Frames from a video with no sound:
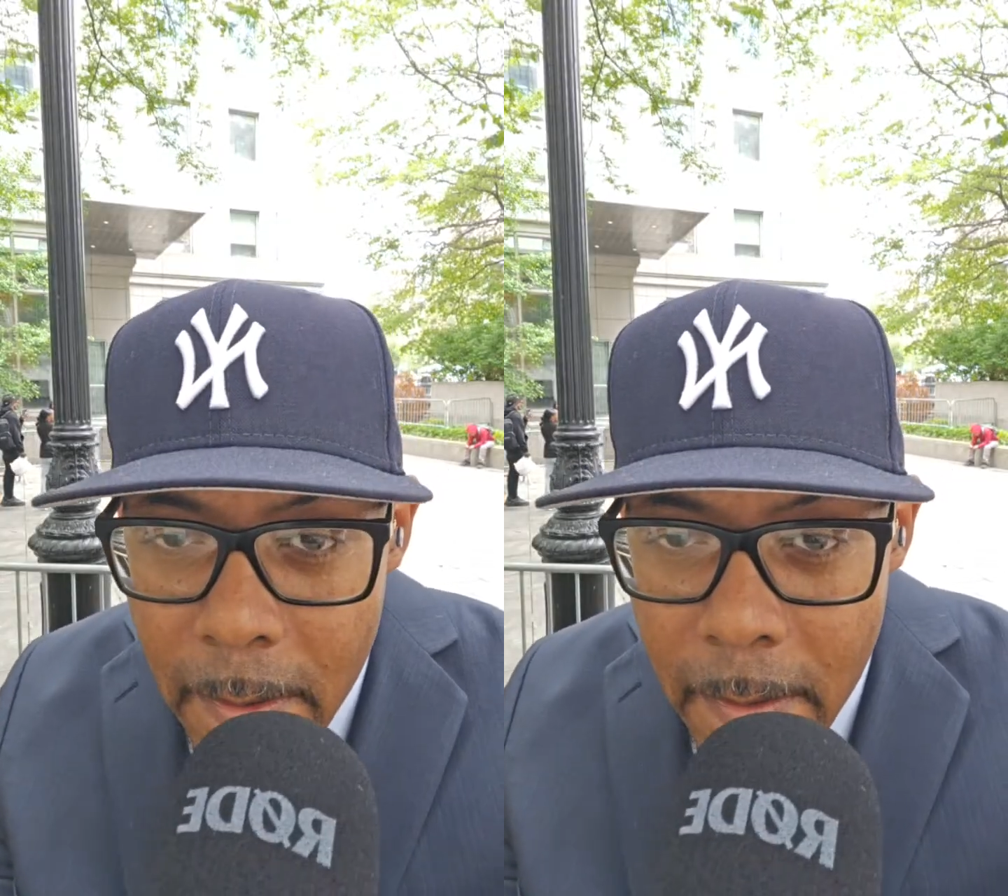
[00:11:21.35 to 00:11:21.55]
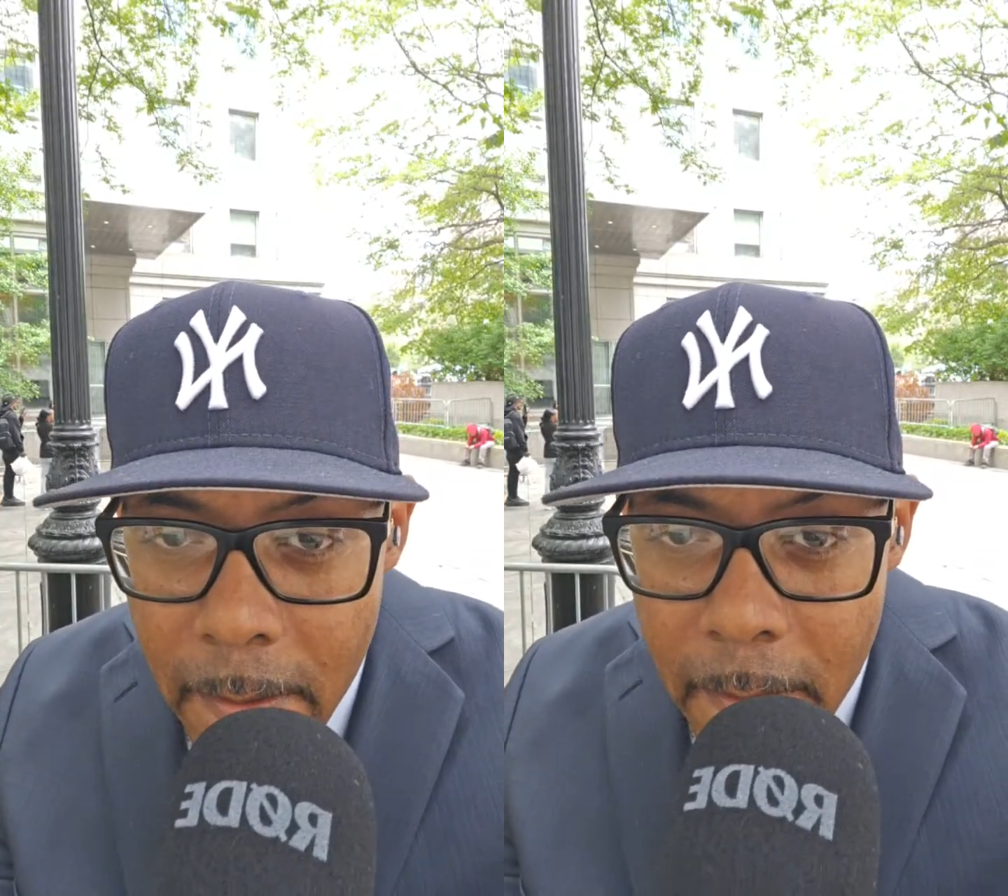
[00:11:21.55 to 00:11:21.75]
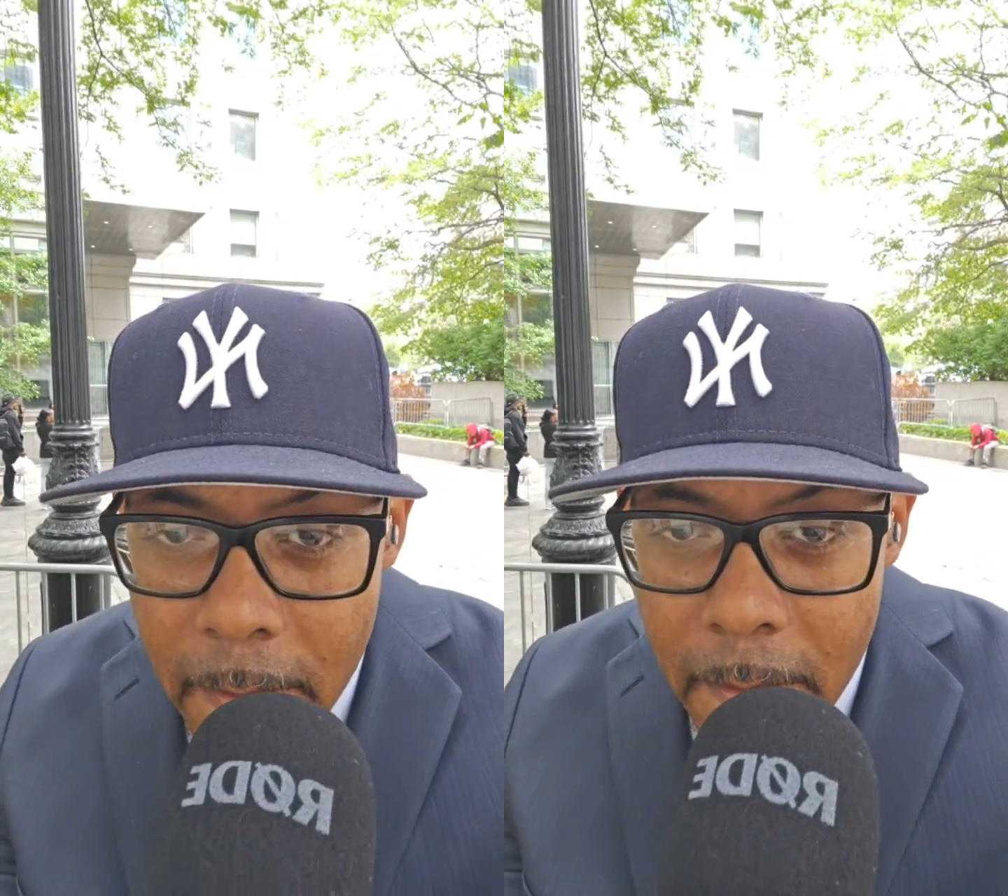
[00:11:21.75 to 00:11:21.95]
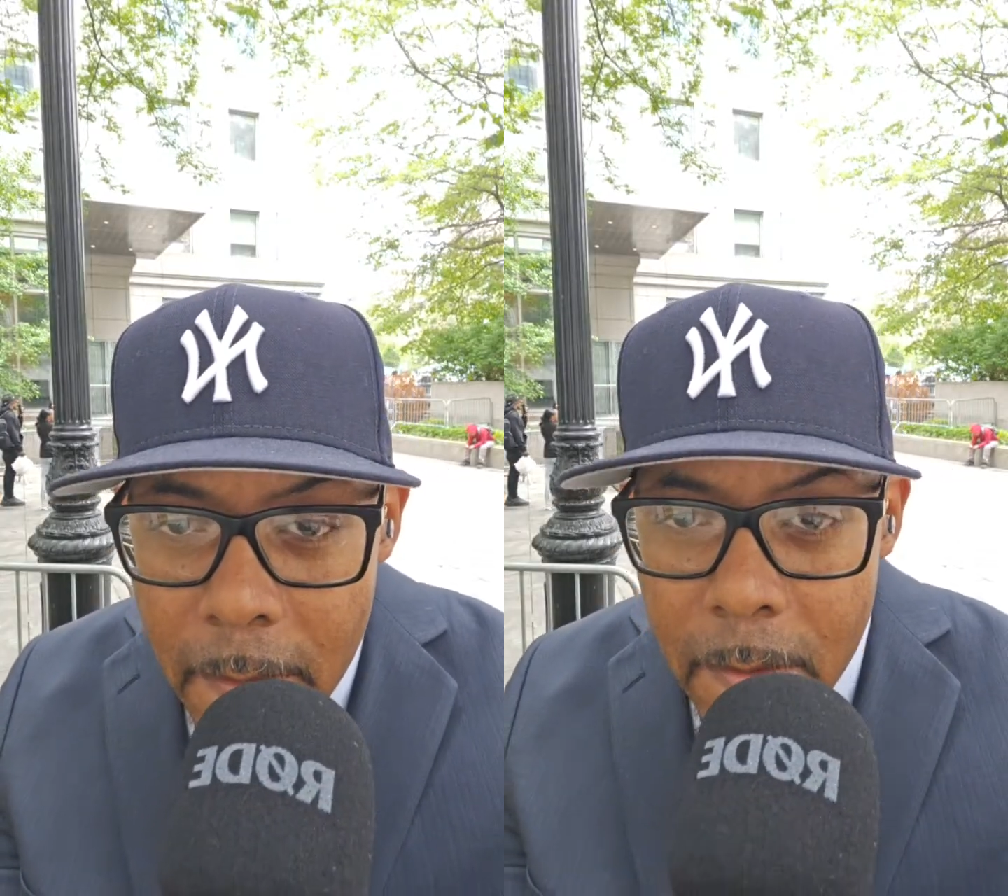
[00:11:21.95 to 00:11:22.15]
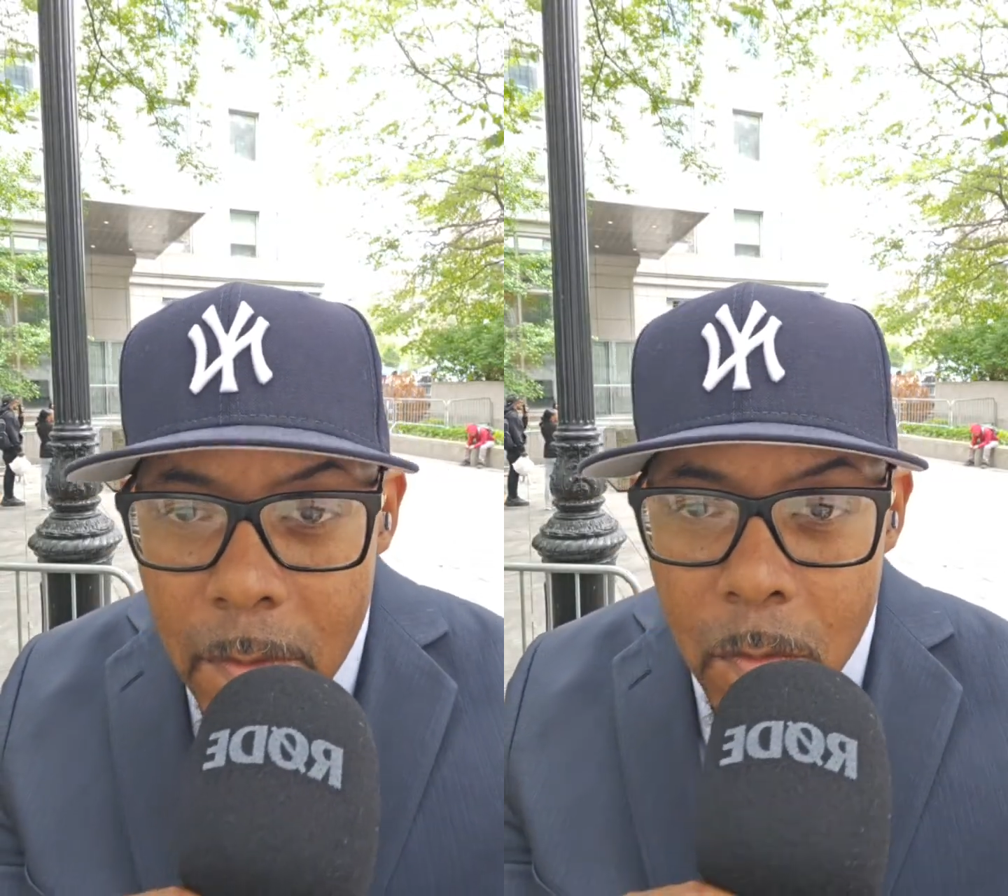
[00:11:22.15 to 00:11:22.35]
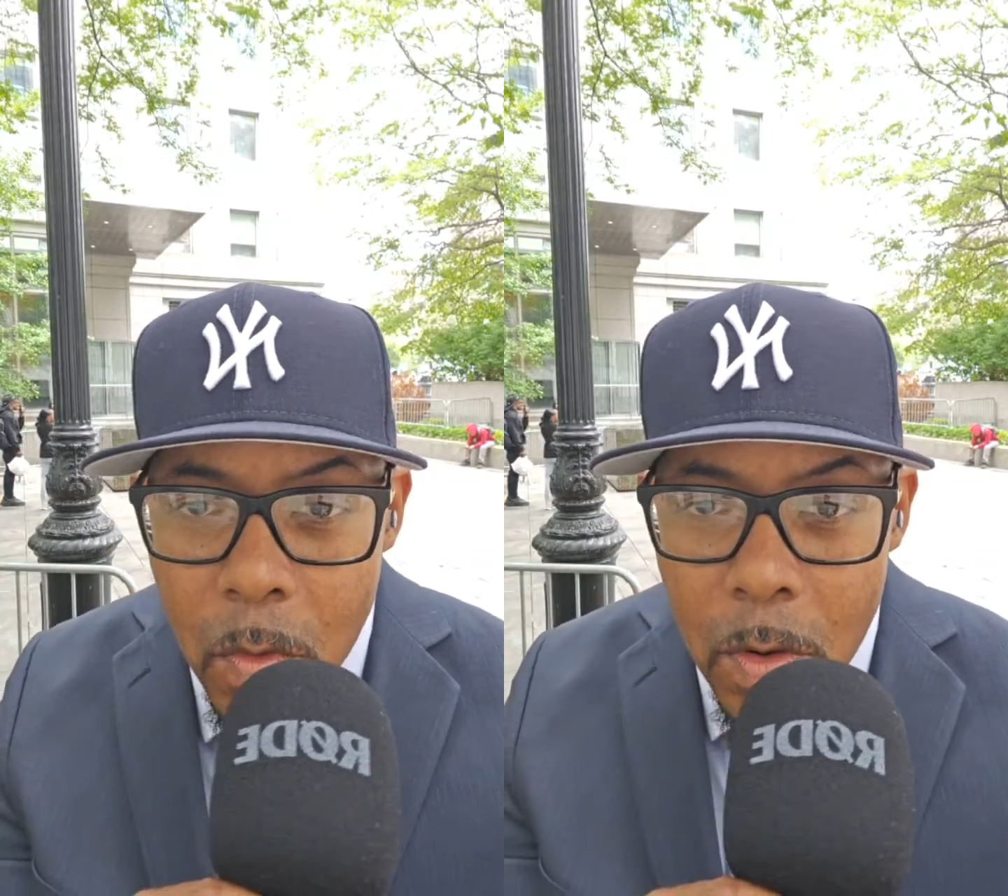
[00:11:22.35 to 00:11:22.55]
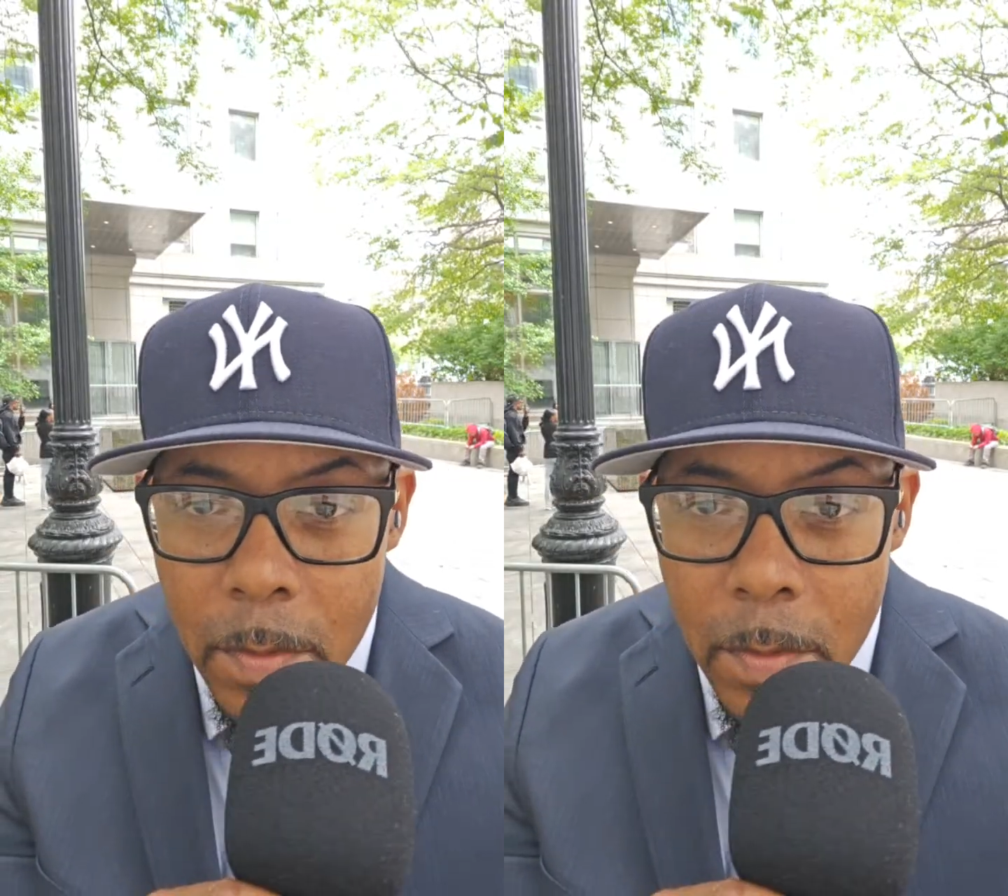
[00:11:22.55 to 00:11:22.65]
and a warm